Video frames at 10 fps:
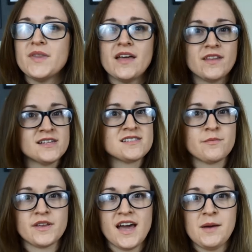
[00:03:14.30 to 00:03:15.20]
and then
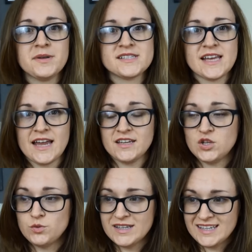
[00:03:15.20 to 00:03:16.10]
something happens and
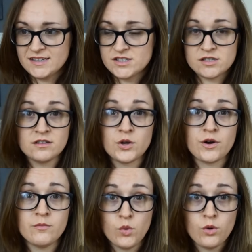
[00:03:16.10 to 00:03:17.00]
you need to
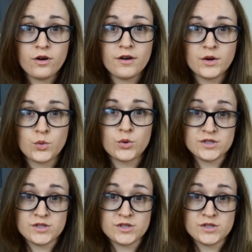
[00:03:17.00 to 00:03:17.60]
learn more in order